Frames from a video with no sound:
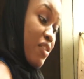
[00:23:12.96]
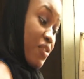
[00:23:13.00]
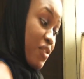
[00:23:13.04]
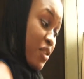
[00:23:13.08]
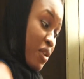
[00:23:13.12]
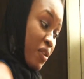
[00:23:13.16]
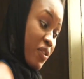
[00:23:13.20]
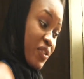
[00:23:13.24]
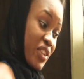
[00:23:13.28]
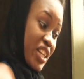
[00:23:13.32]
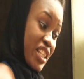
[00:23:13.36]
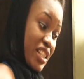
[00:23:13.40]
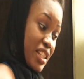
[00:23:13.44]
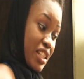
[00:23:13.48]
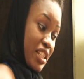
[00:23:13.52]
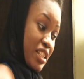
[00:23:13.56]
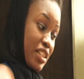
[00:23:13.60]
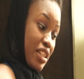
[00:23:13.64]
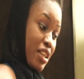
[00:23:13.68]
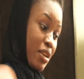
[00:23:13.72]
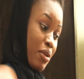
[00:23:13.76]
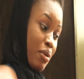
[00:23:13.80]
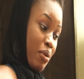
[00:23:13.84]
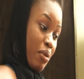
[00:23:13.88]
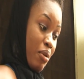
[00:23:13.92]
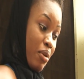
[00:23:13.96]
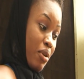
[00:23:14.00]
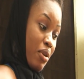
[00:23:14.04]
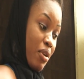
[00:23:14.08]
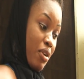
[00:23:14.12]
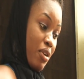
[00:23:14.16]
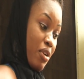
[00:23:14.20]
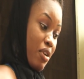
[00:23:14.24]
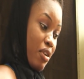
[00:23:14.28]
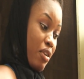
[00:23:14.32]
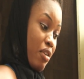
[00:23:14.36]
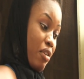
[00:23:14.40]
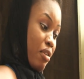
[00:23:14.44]
Livy of yesterday.
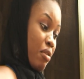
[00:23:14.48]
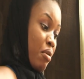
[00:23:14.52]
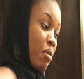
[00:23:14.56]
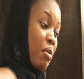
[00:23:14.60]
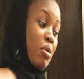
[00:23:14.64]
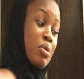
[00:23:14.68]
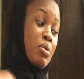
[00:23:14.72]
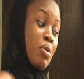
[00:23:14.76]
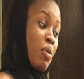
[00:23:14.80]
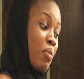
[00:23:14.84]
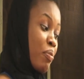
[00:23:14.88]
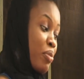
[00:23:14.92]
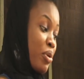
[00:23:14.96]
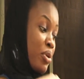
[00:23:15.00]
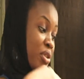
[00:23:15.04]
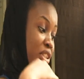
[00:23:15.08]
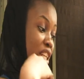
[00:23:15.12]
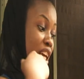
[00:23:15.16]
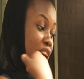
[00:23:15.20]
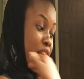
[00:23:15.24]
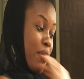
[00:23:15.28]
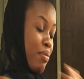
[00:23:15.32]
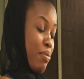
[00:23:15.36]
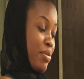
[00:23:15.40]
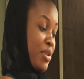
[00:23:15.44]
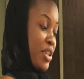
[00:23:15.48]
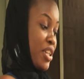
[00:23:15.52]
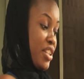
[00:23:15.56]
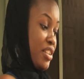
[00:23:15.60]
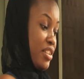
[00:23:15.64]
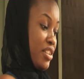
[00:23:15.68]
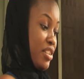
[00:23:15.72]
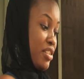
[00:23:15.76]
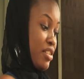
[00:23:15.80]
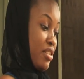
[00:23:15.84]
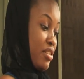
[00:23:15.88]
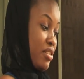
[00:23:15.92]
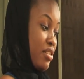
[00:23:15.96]
God don't butter a
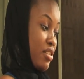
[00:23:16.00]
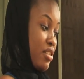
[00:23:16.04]
bread.